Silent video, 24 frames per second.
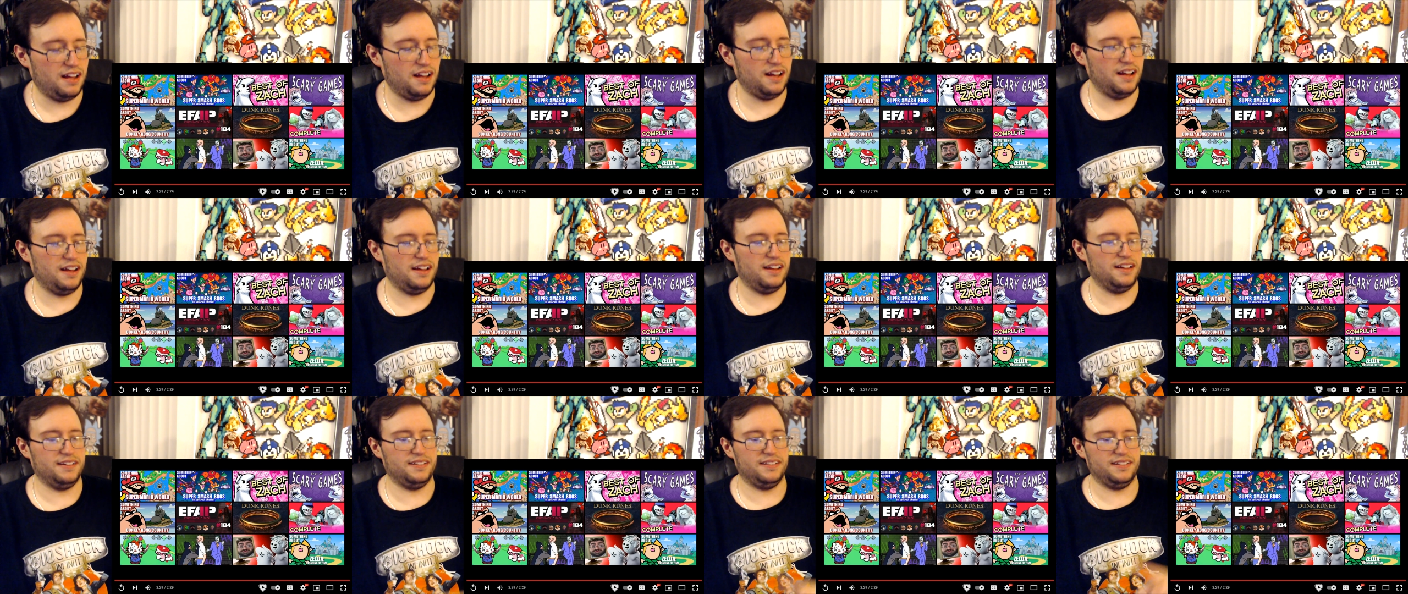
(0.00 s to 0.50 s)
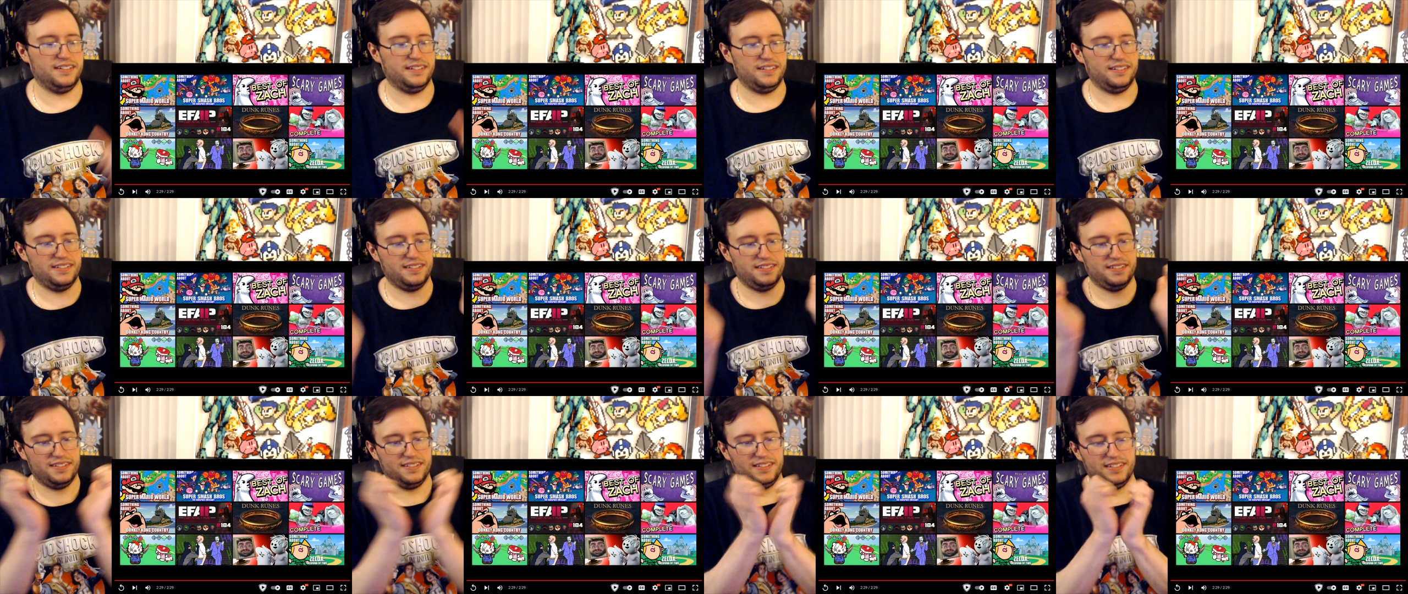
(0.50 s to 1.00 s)

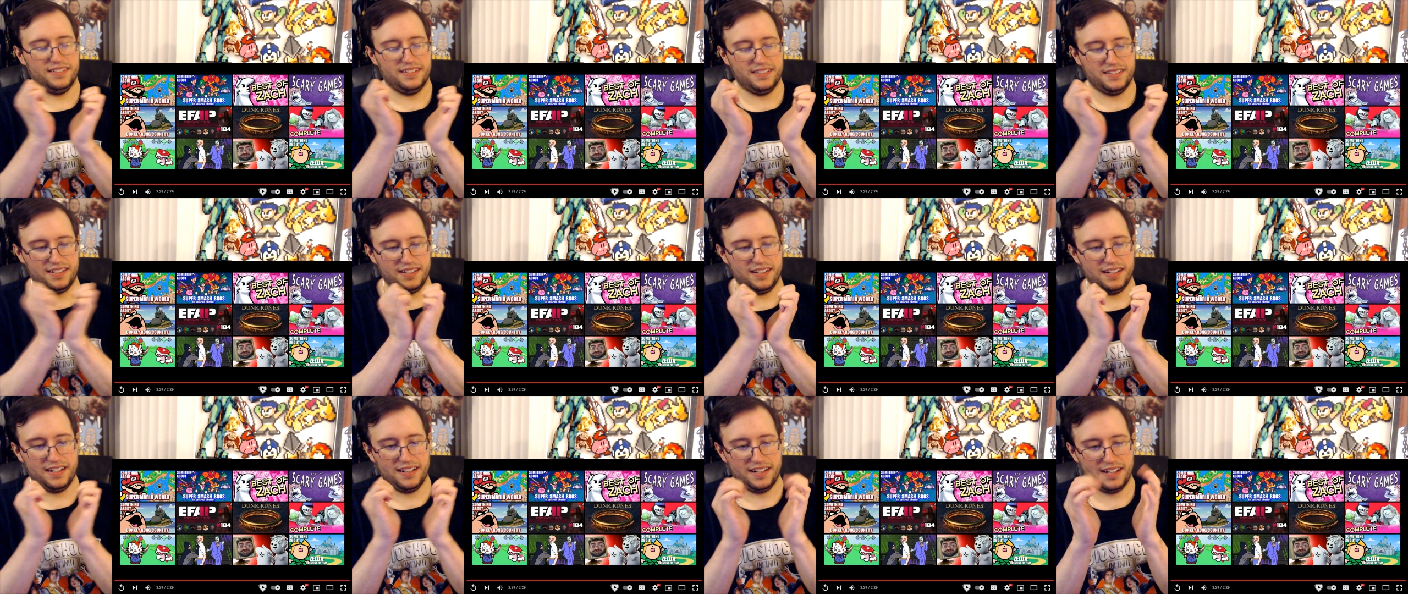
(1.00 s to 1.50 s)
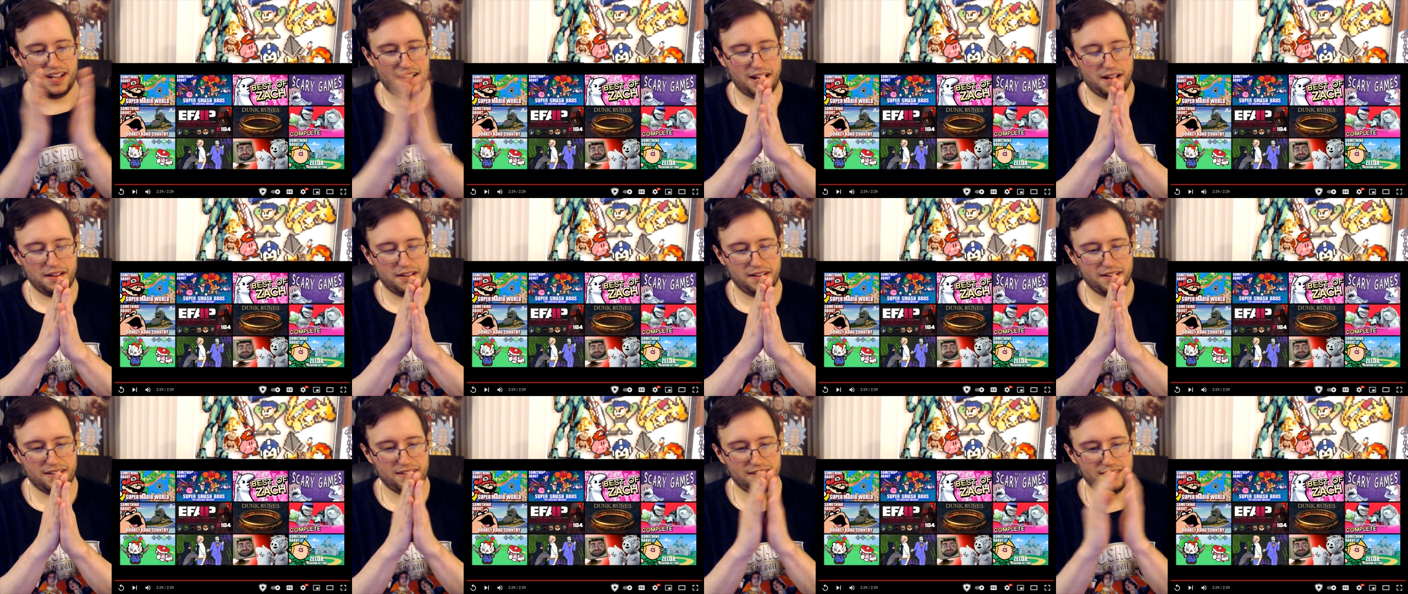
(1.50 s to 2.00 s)

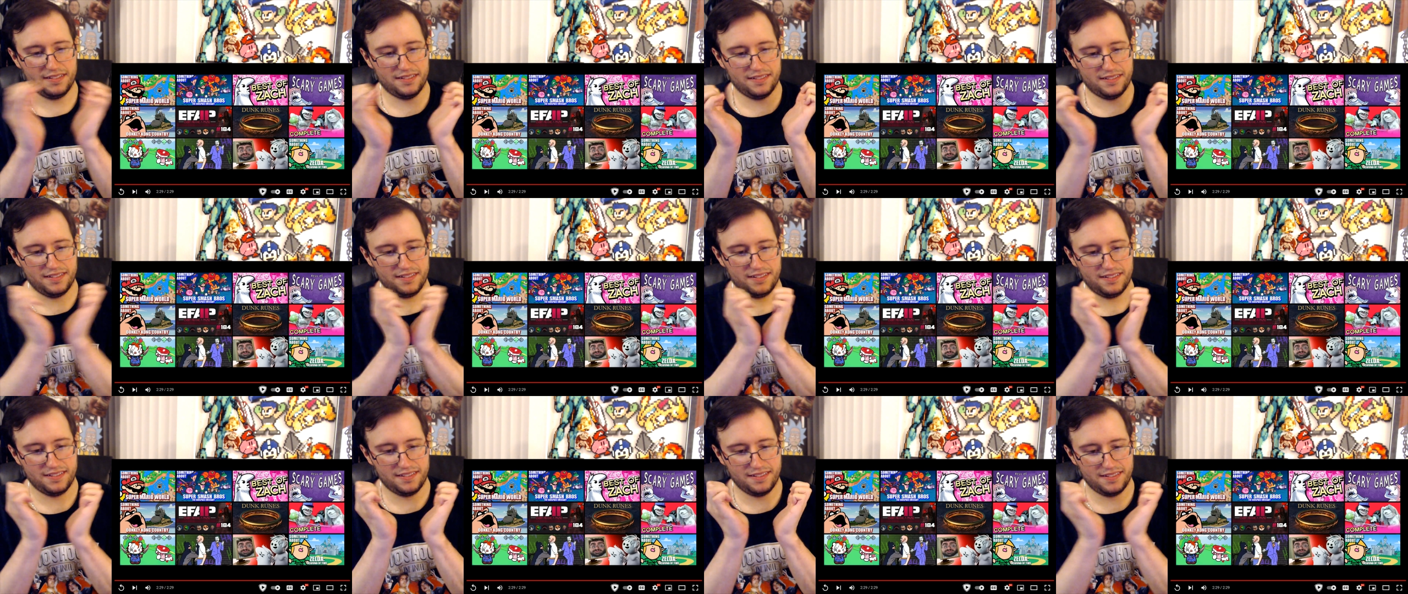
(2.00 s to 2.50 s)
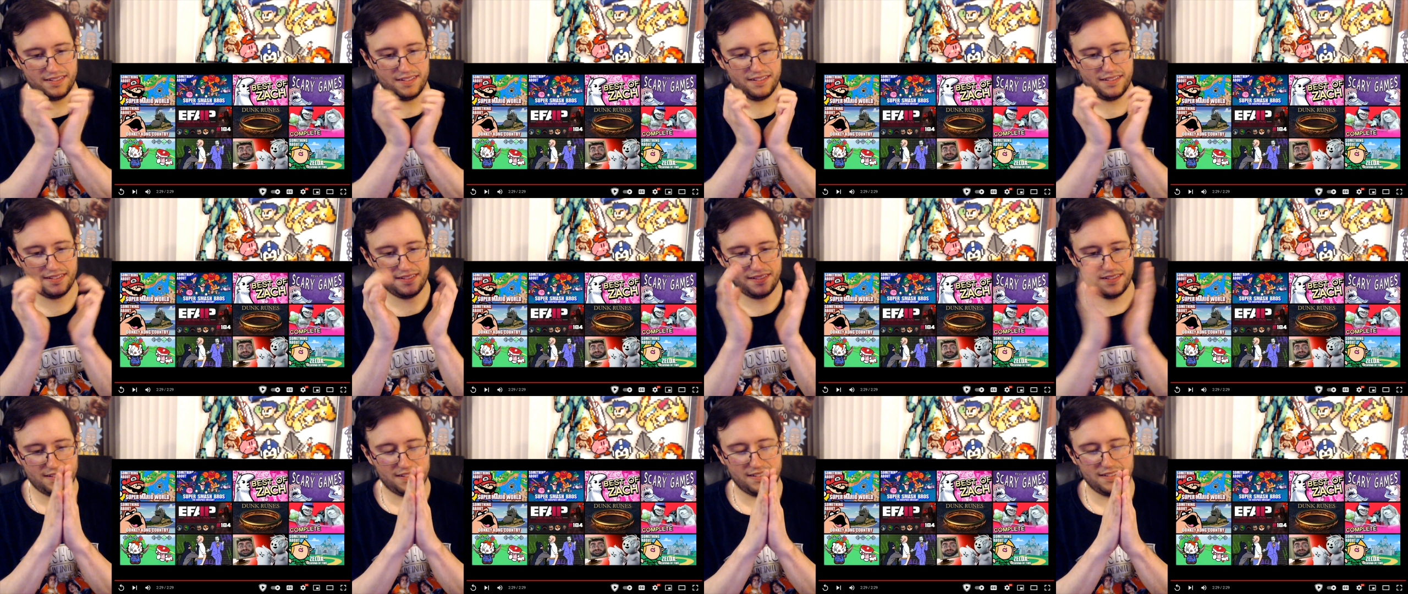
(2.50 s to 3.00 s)

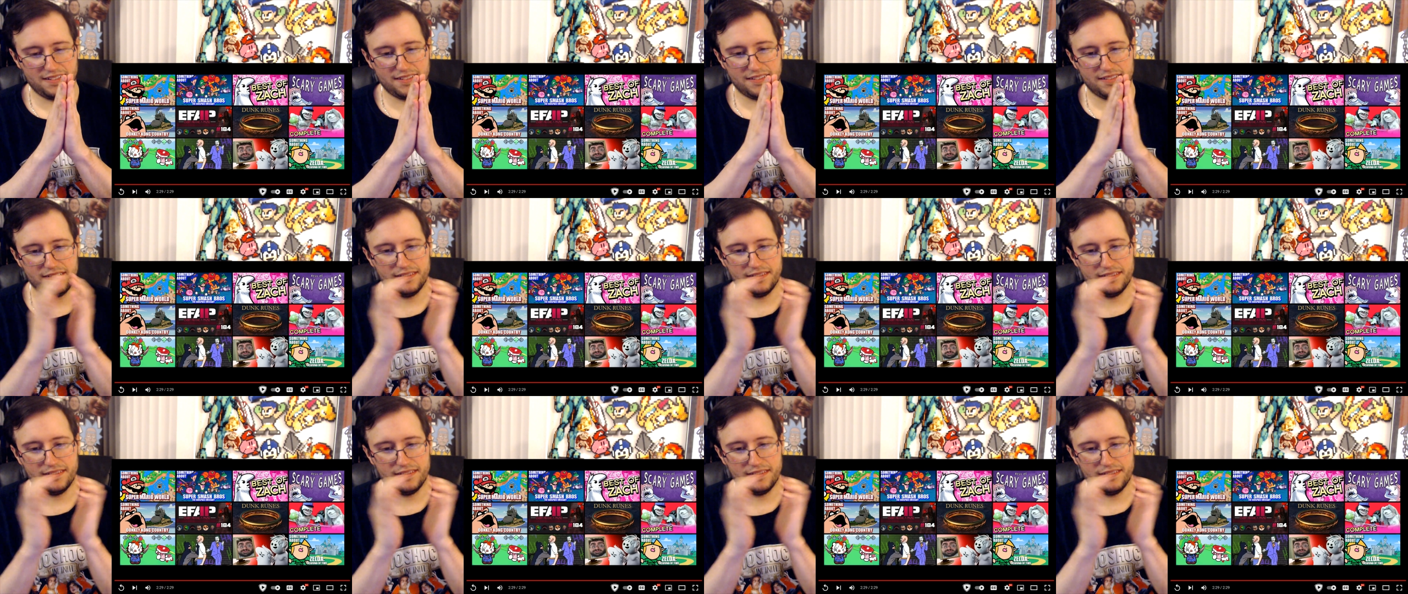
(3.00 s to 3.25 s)
(silence)